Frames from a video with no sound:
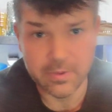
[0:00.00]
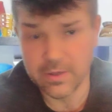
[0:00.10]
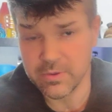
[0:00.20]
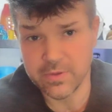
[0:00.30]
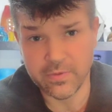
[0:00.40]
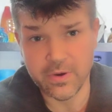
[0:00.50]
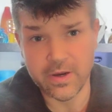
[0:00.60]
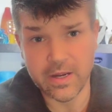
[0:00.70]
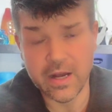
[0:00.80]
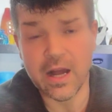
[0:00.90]
And it was a very
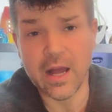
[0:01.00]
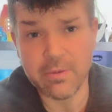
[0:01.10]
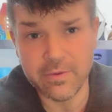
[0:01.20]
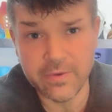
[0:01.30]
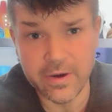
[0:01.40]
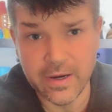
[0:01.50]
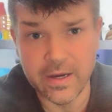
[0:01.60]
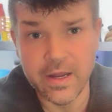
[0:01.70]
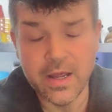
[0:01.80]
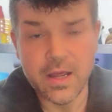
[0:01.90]
common variant,
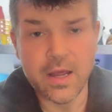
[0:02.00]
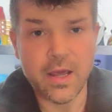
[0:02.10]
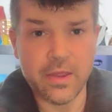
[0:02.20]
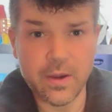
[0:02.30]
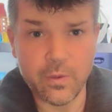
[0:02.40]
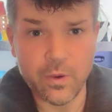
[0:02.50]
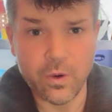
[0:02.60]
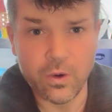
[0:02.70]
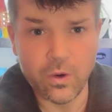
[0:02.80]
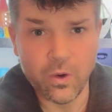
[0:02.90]
and they were
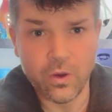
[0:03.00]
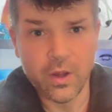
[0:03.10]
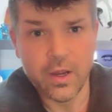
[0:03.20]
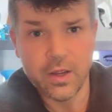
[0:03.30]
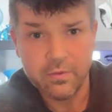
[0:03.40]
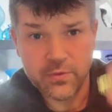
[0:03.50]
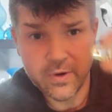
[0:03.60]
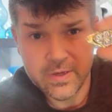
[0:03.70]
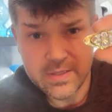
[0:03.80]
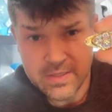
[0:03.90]
all very
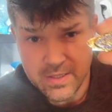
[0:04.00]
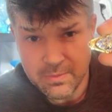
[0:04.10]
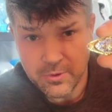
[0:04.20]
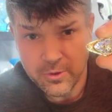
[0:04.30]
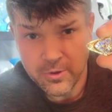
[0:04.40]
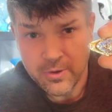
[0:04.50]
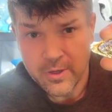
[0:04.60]
similar,